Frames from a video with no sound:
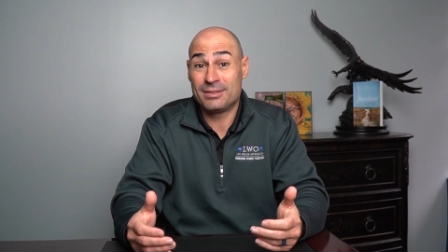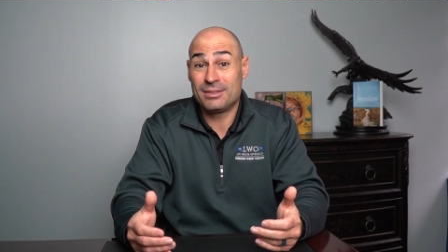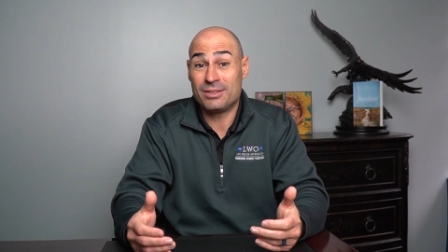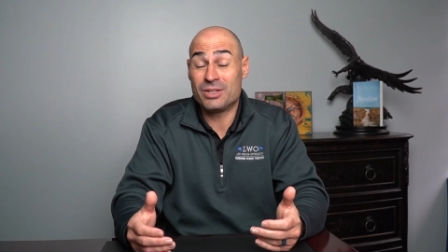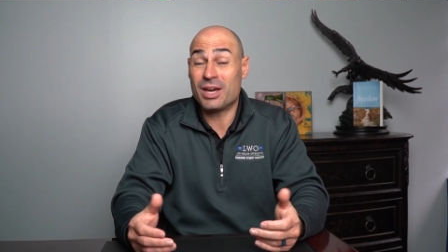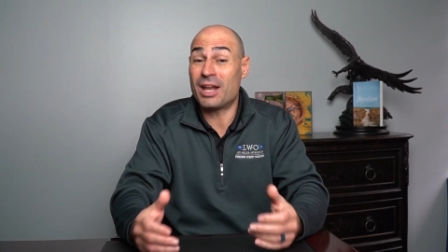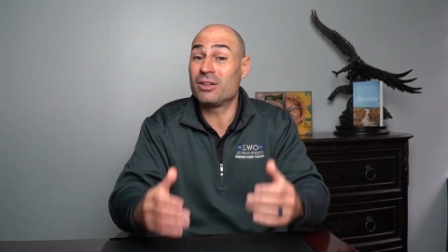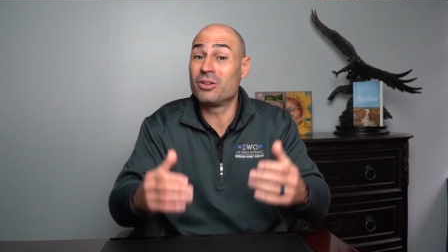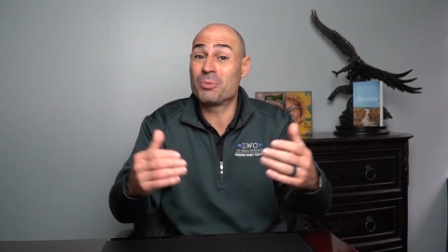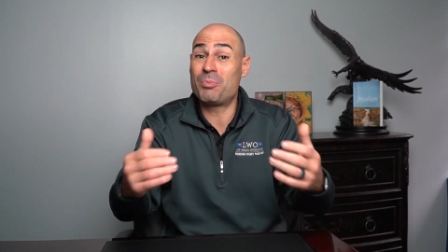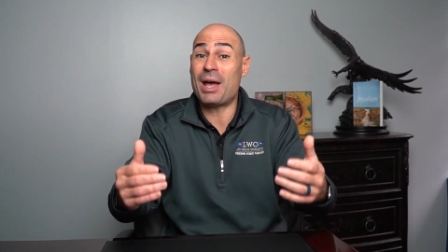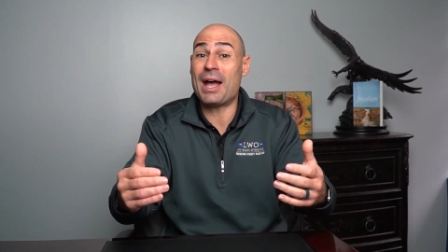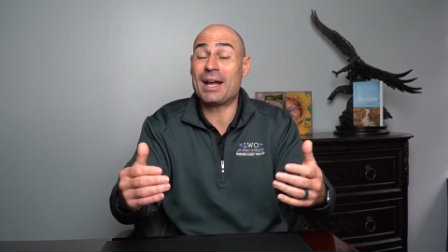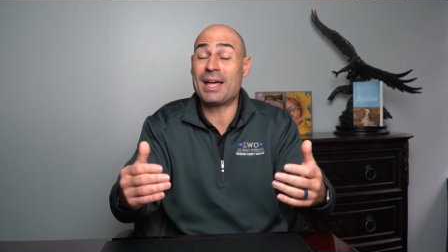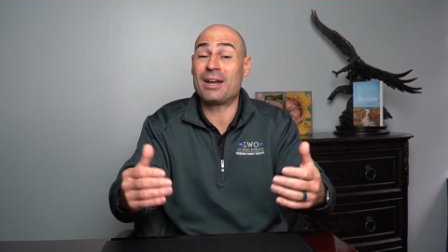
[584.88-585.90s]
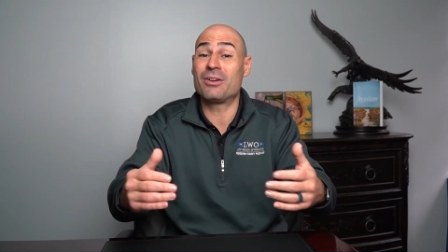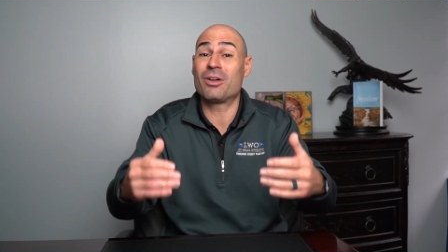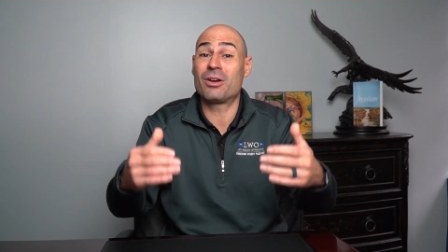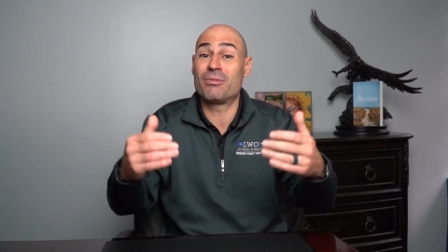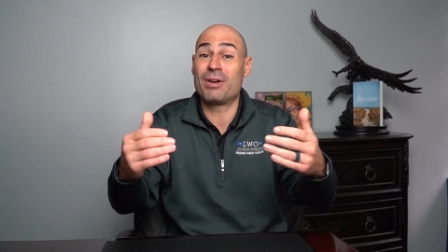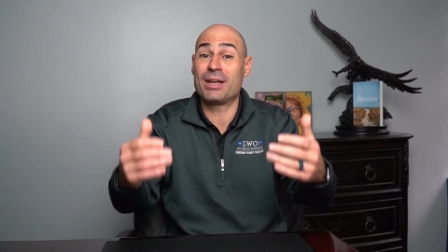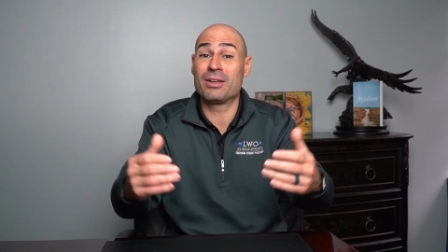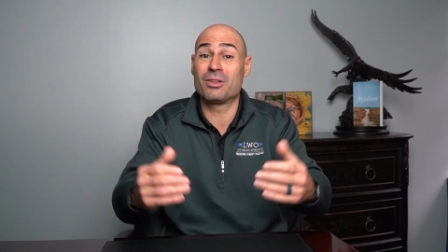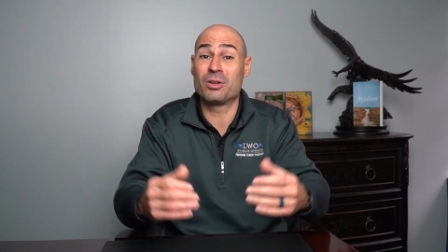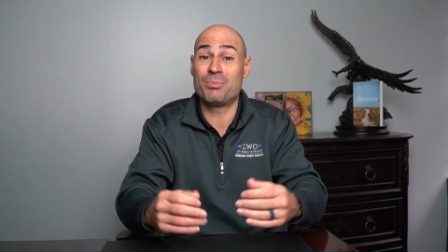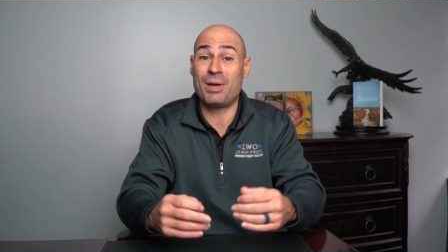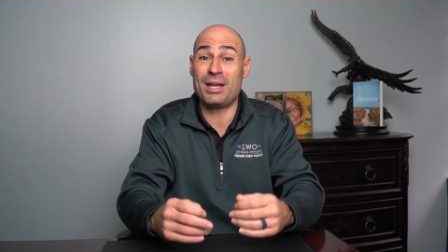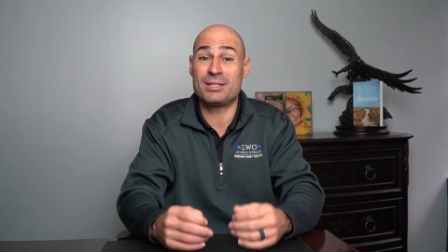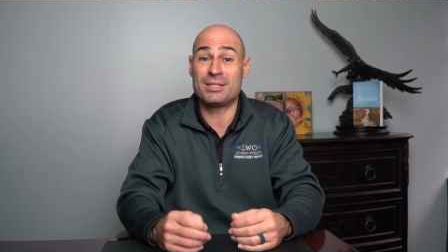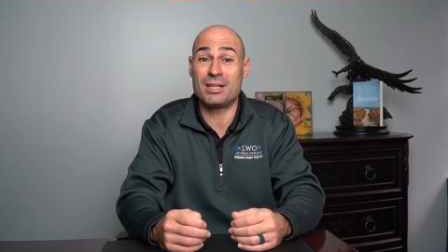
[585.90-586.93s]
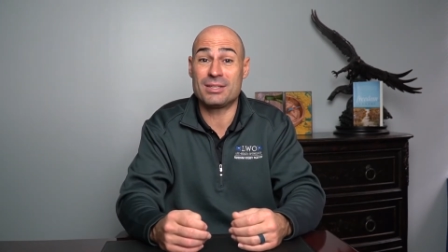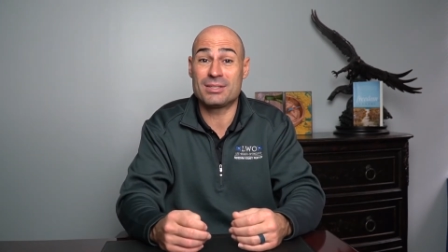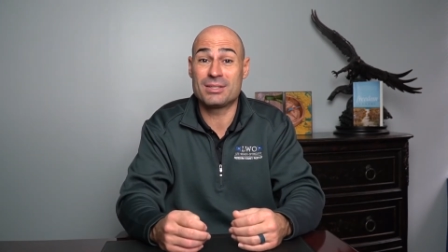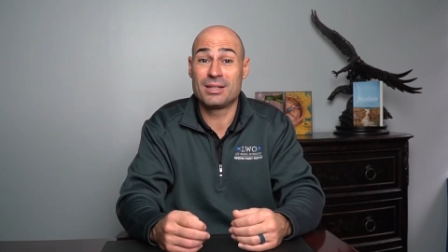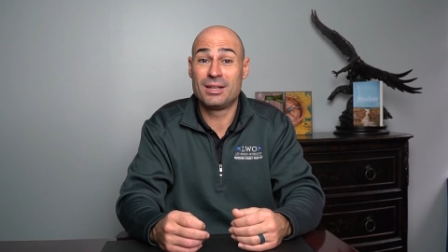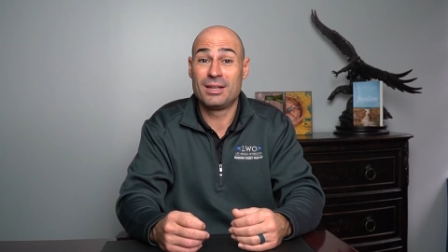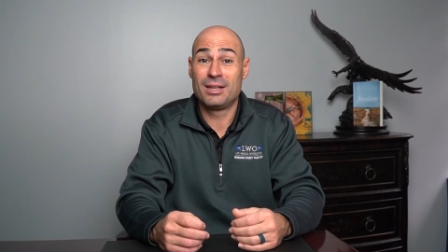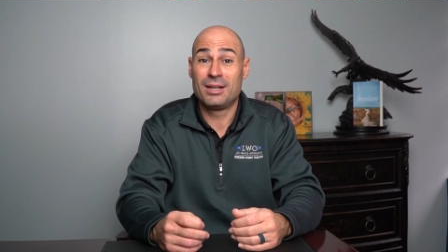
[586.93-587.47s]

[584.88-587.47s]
You got to look back at it on a regular basis.